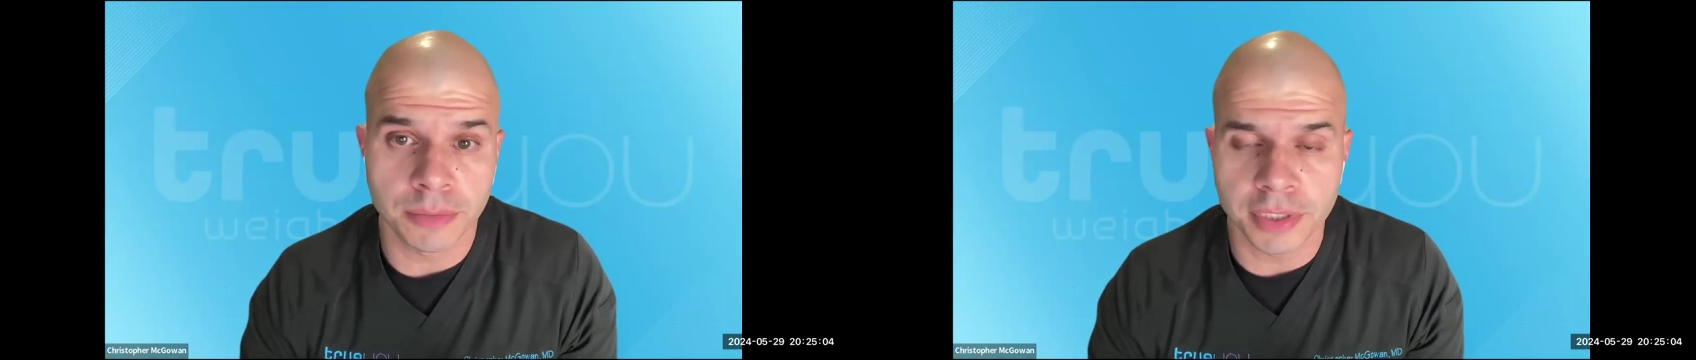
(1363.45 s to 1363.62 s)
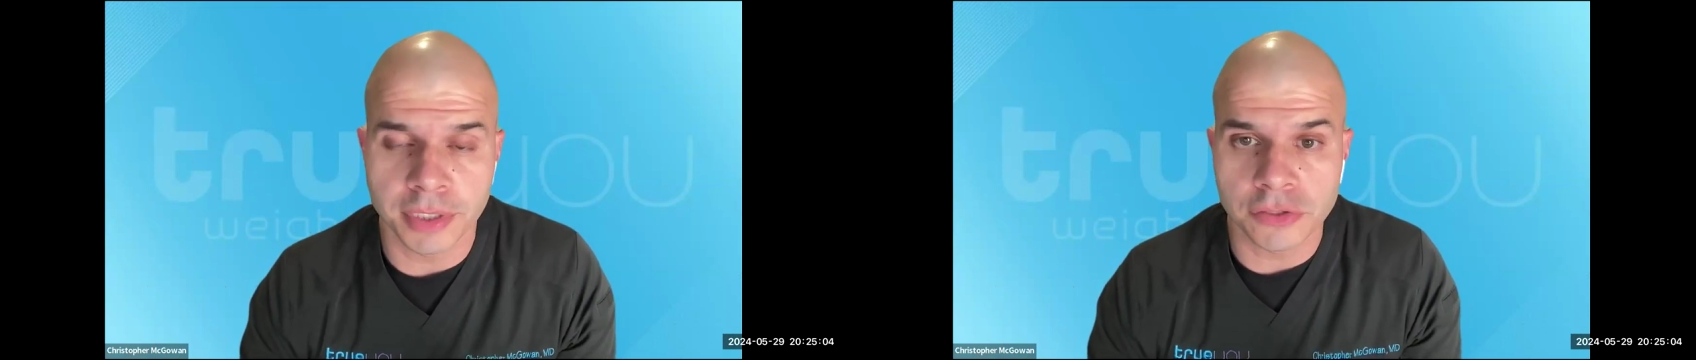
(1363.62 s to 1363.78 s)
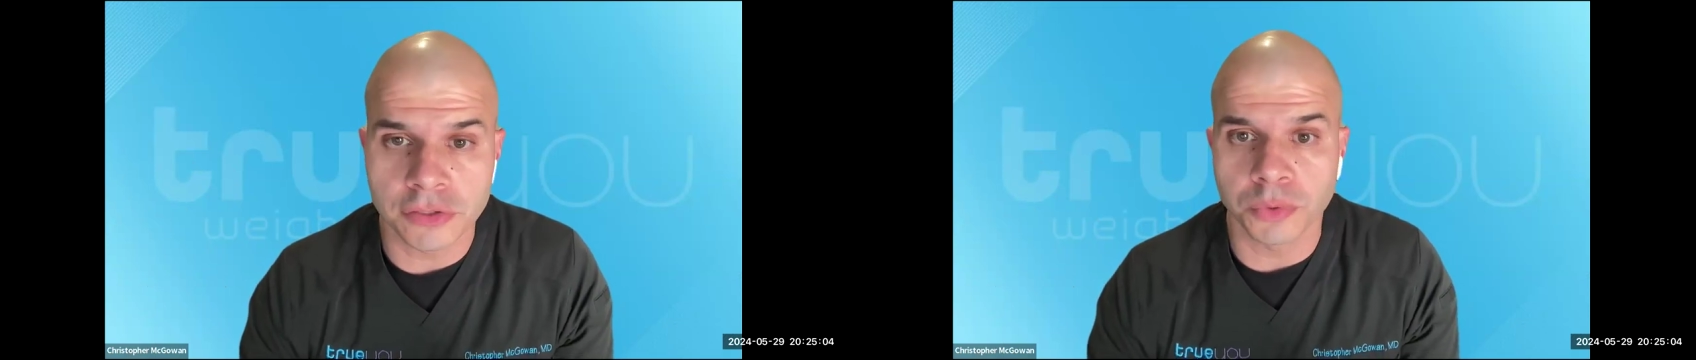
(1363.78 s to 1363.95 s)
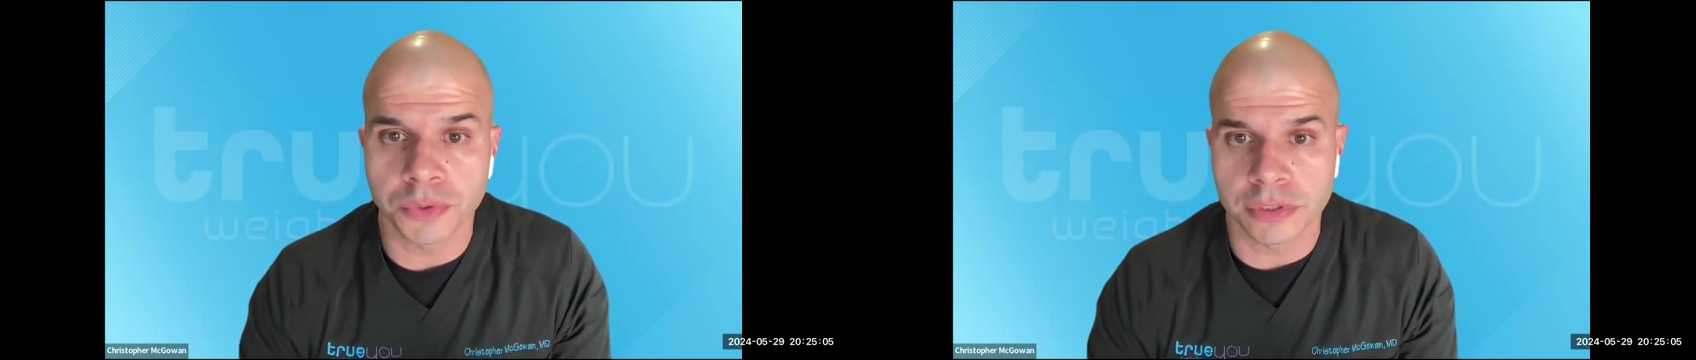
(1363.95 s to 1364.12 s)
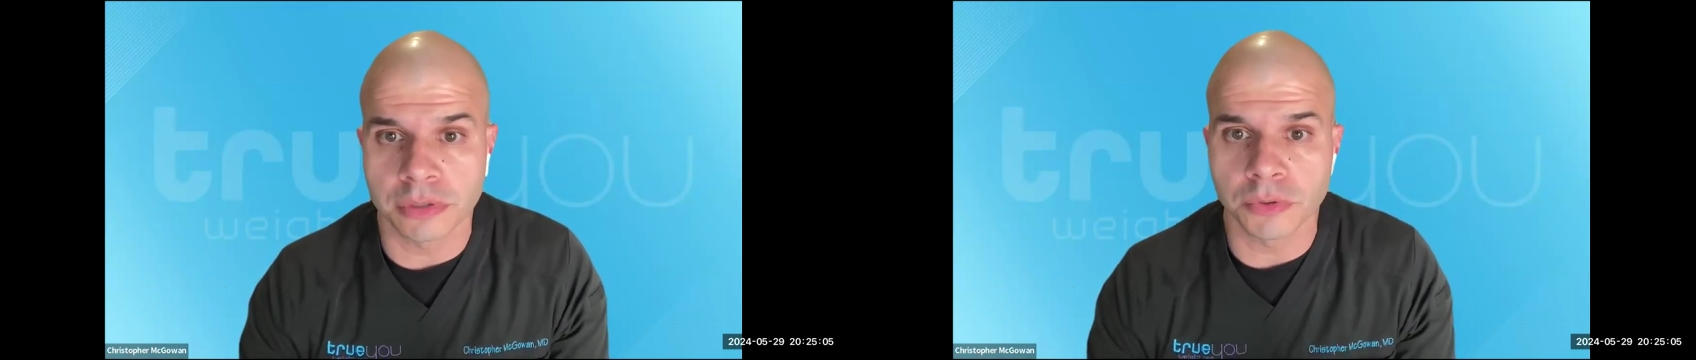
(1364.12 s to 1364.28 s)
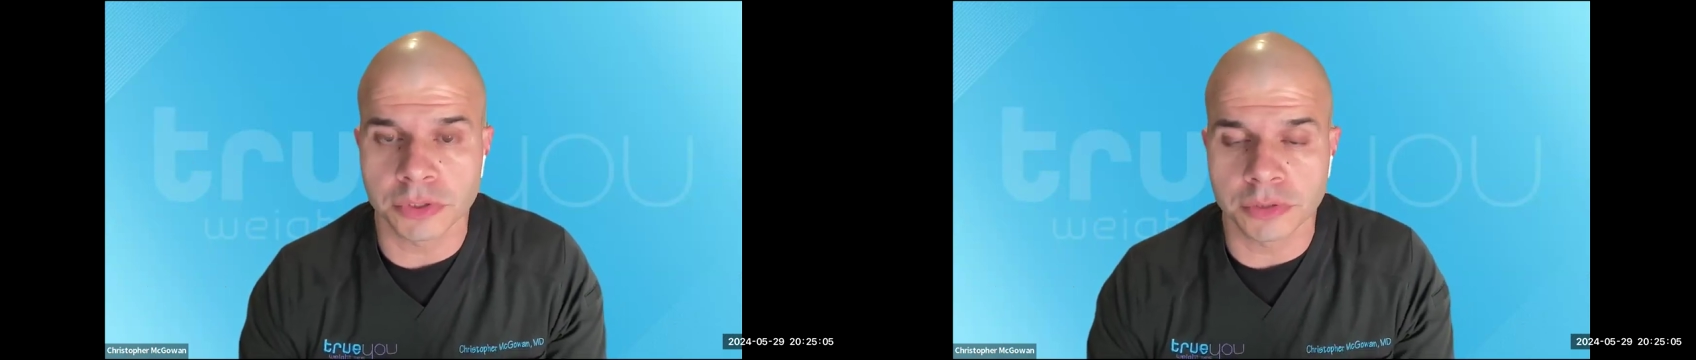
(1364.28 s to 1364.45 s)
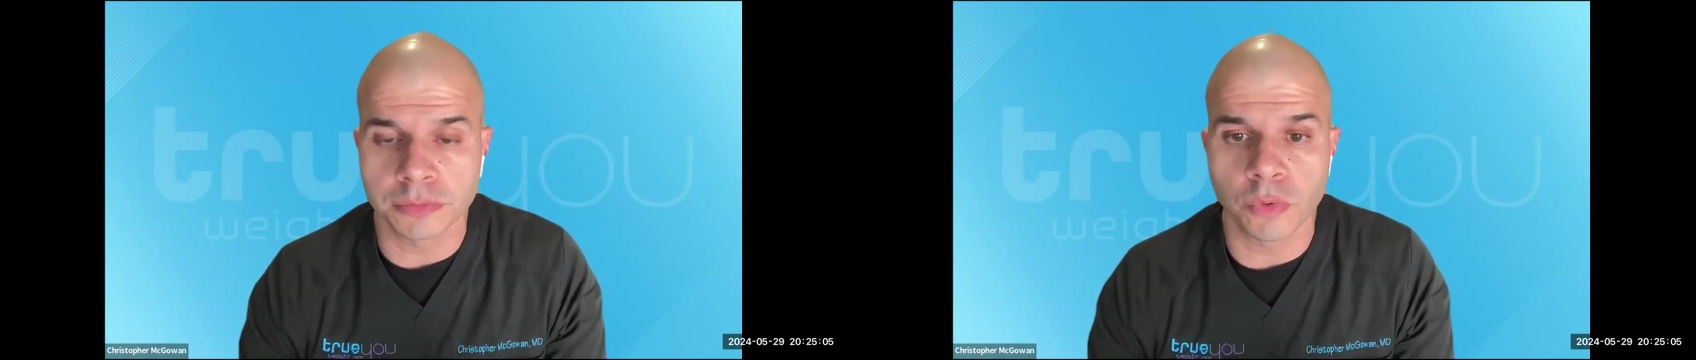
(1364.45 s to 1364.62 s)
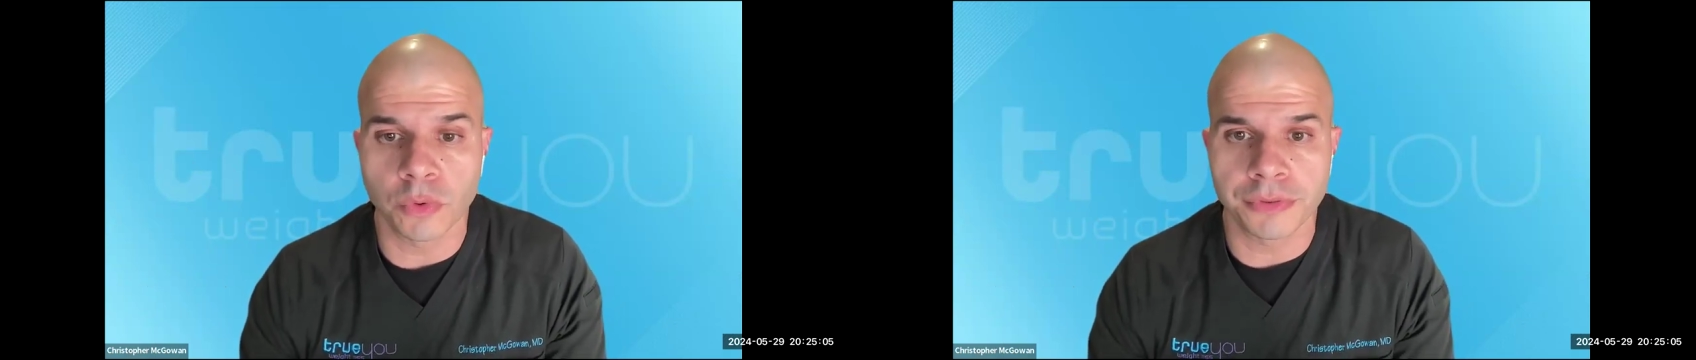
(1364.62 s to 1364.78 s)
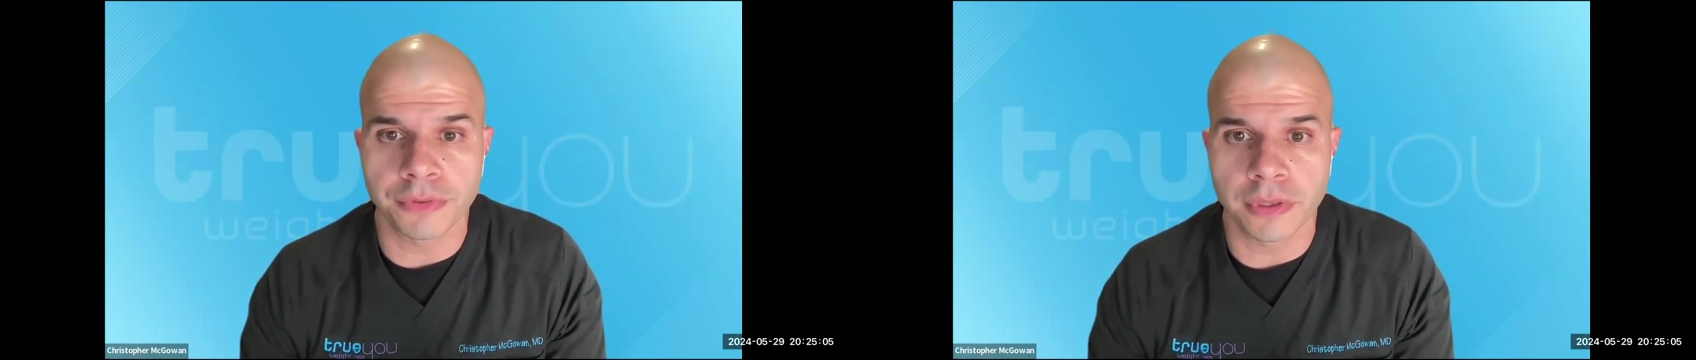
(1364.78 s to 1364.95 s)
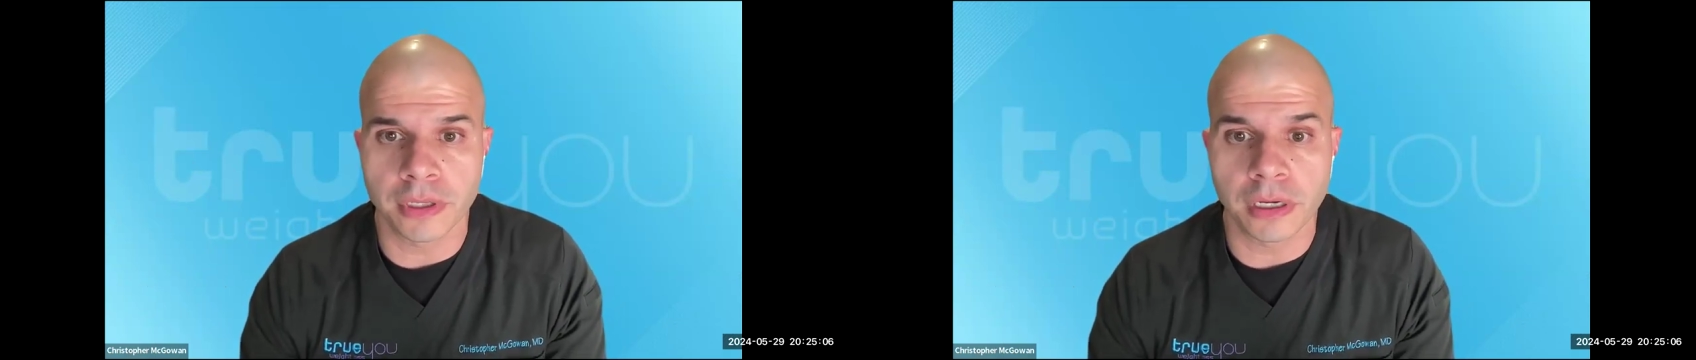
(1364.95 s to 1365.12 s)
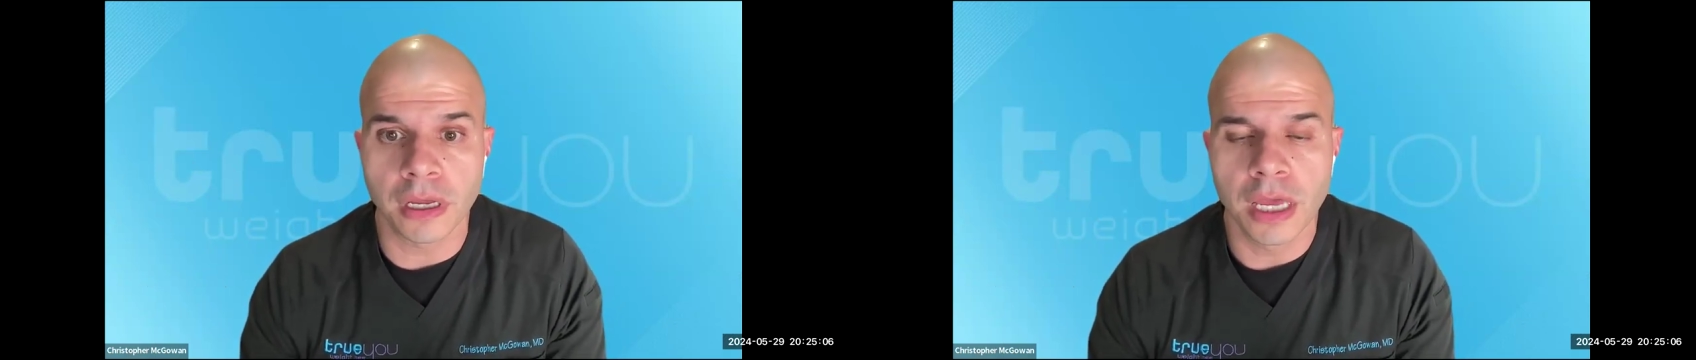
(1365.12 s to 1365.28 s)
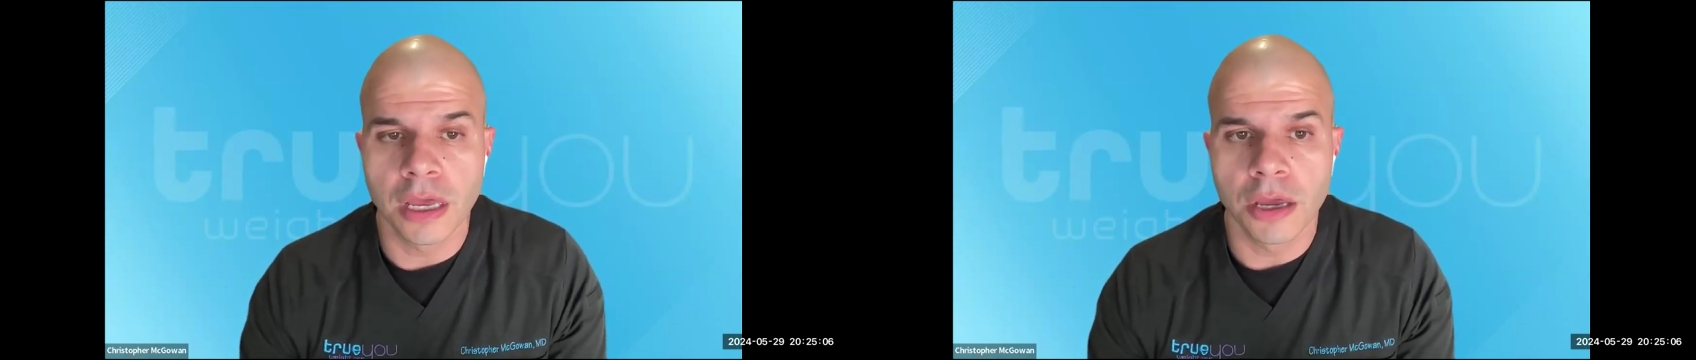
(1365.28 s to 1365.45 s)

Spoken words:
I mean, that's always the most important thing.